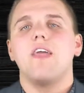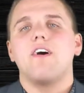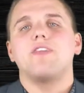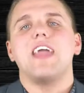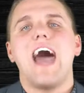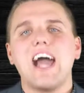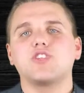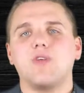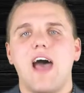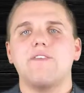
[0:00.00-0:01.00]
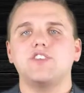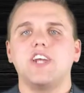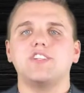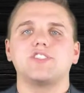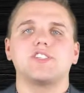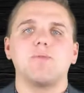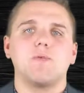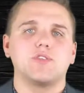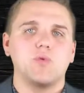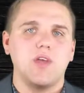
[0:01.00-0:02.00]
that the actual average age is somewhere
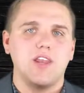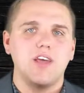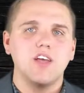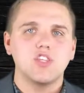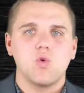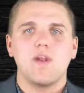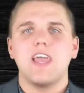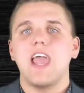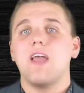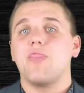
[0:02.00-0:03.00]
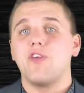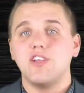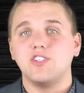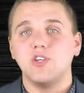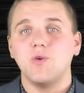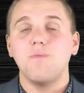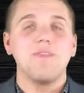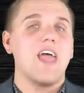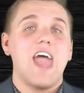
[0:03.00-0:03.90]
between 28 and 32.